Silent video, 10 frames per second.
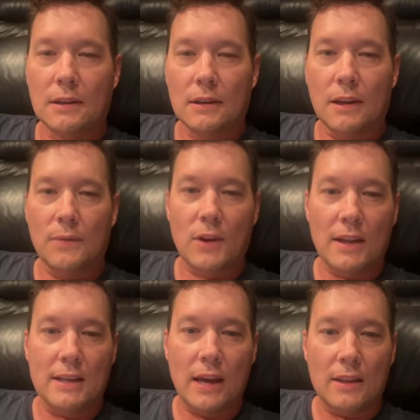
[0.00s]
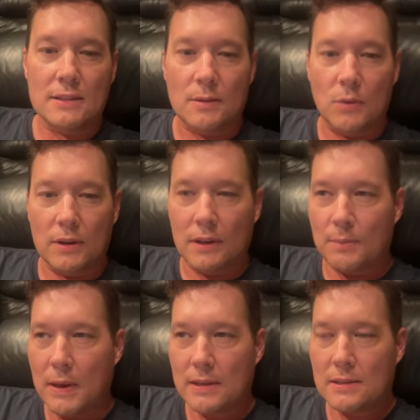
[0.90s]
If you're going to yell at someone,
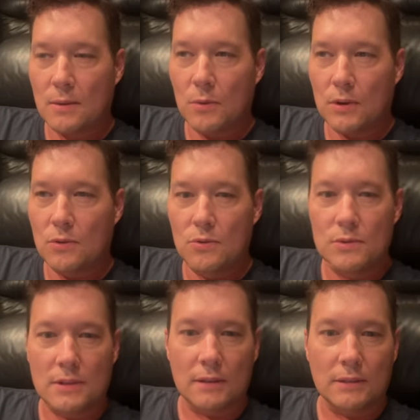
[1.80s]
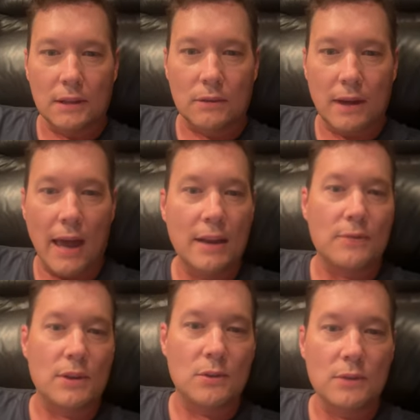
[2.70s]
pick someone who's, you know, ahead
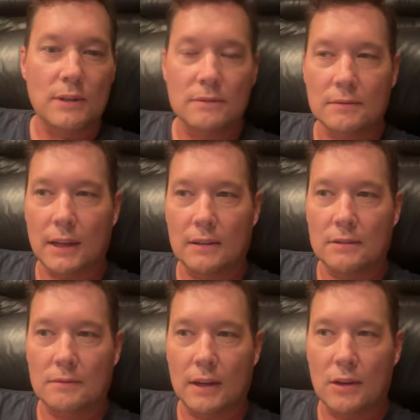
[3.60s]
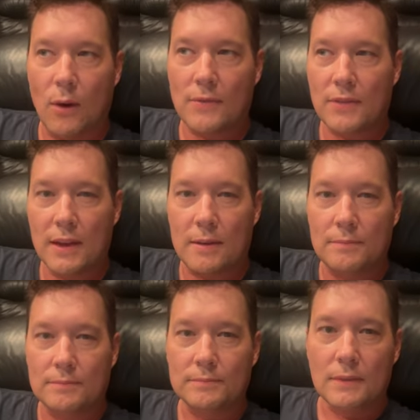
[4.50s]
of you and and and go after
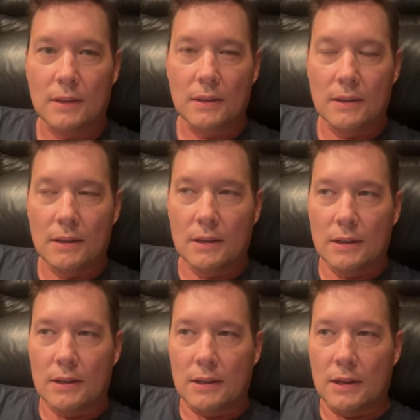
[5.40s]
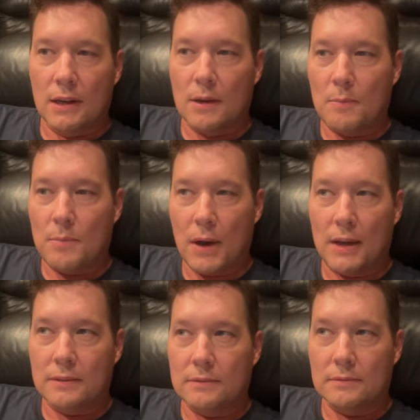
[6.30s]
them. Um,
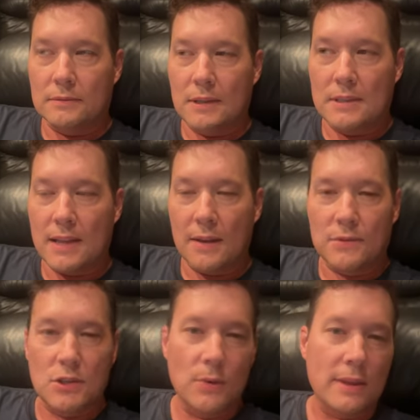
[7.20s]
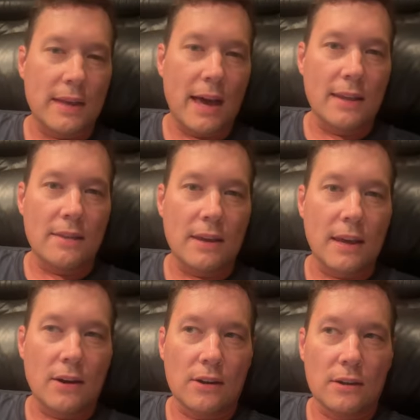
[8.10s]
but instead of doing that, they
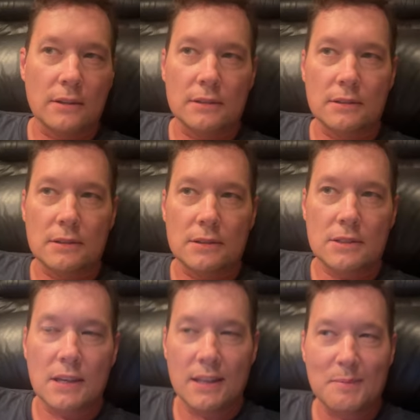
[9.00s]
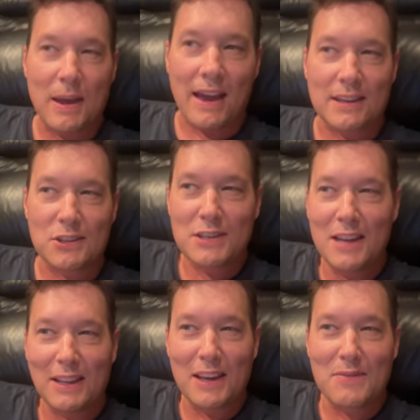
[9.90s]
are sitting back and just
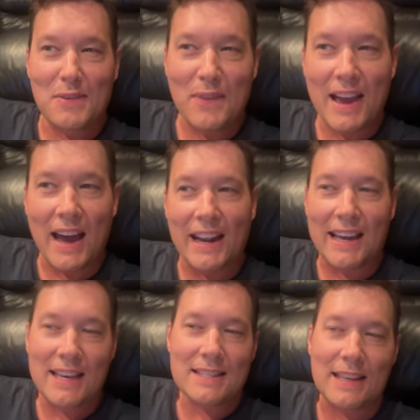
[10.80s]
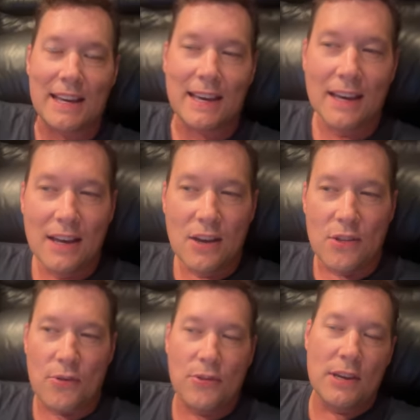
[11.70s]
yelling at Vivek. And I guess like
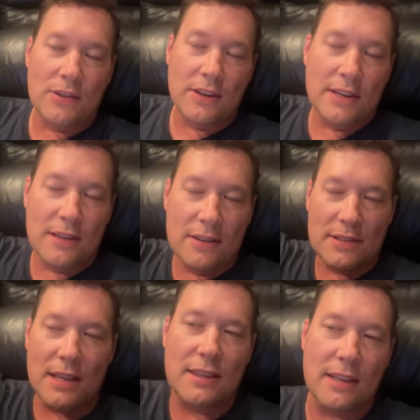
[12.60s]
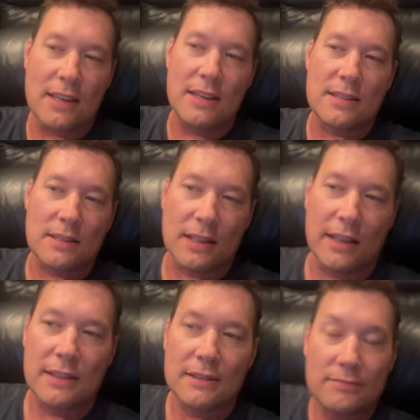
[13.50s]
the theory here is they think he's
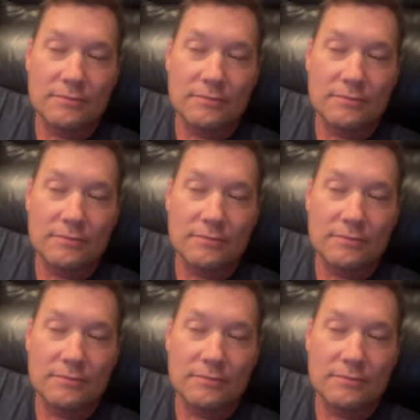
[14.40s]
like